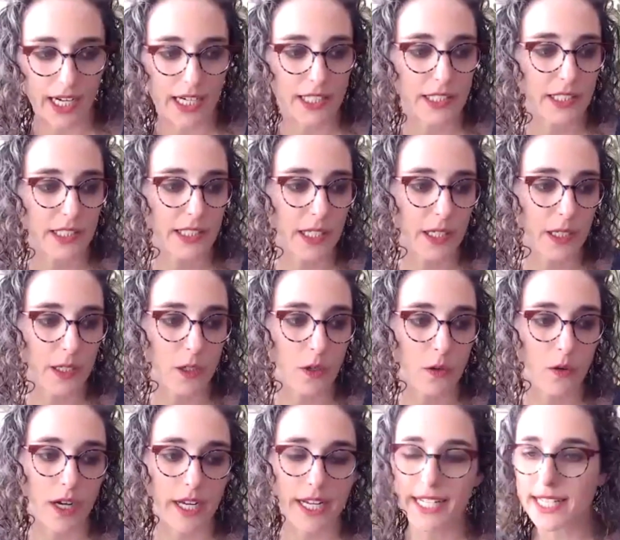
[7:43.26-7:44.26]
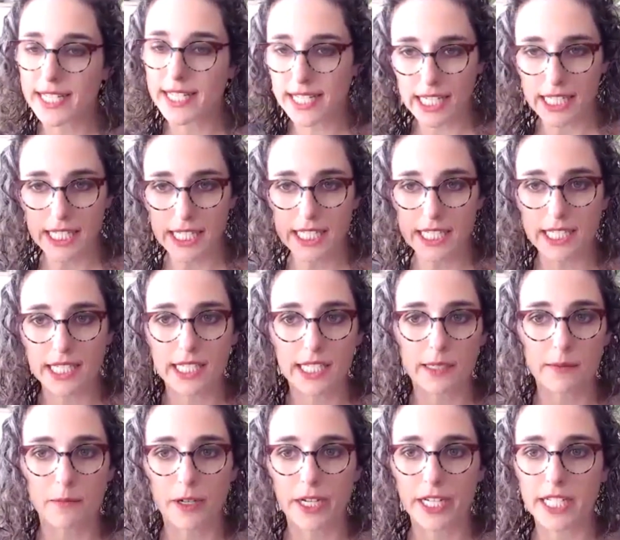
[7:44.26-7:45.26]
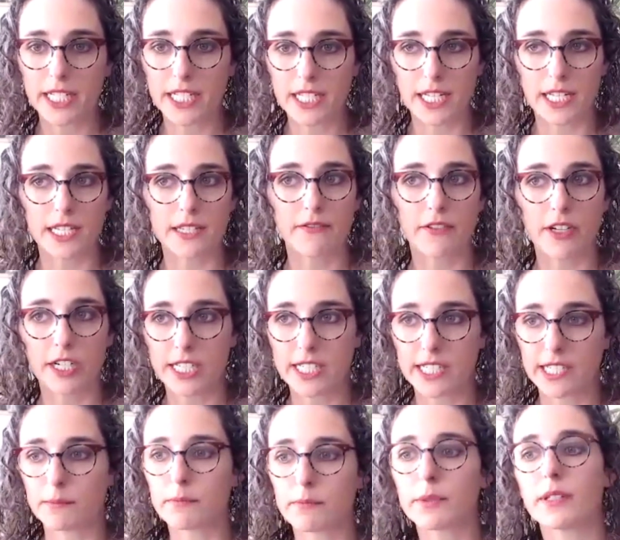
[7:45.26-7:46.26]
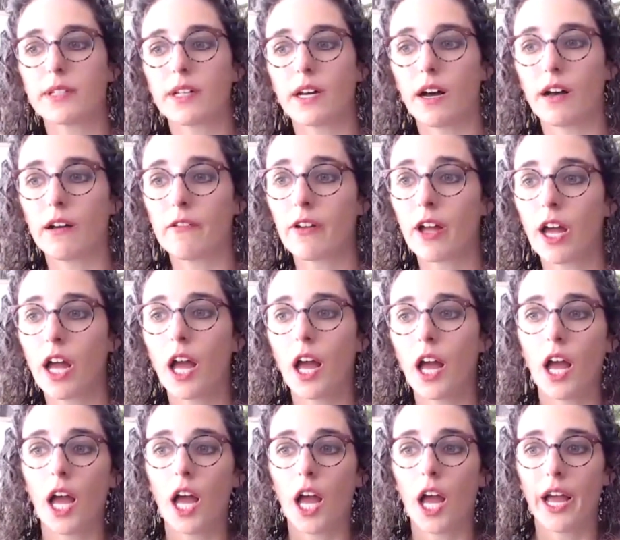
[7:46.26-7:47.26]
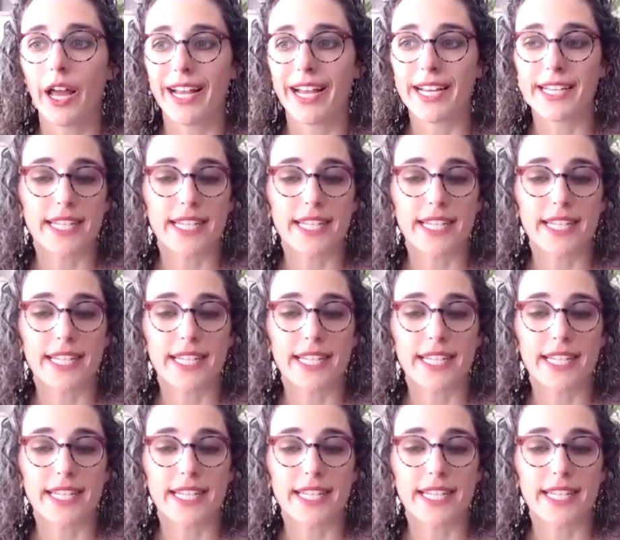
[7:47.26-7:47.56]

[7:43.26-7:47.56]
So inside the team, right, it's very simple is